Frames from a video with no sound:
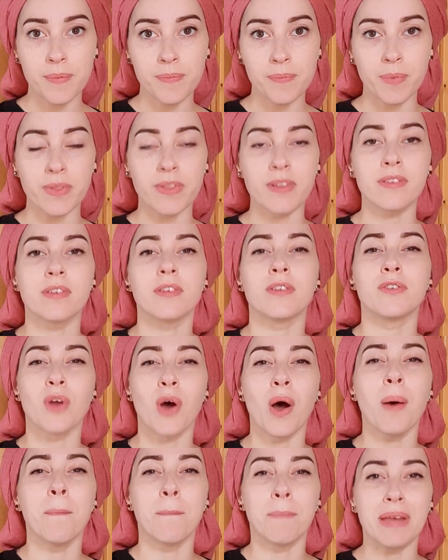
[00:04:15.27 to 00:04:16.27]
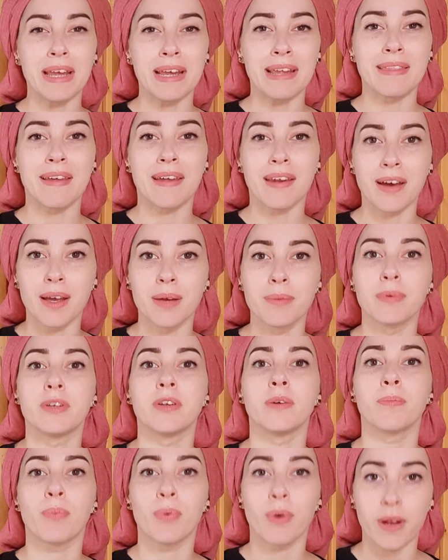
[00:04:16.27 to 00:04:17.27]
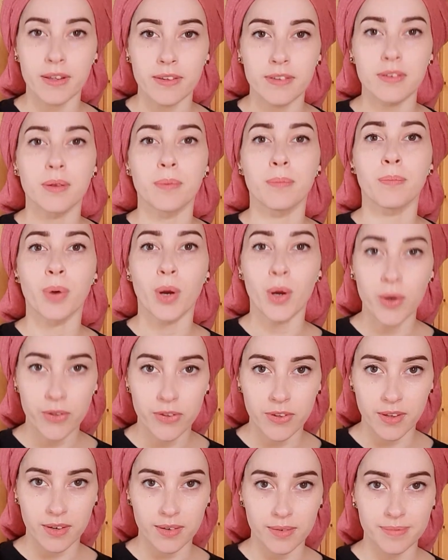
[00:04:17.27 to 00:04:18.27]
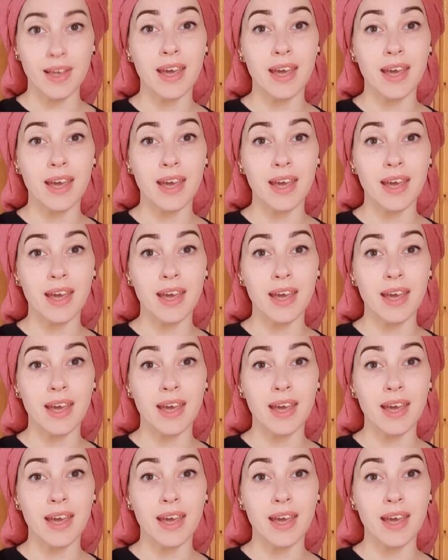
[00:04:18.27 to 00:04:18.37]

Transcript: But this does not mean that I am a depressed person.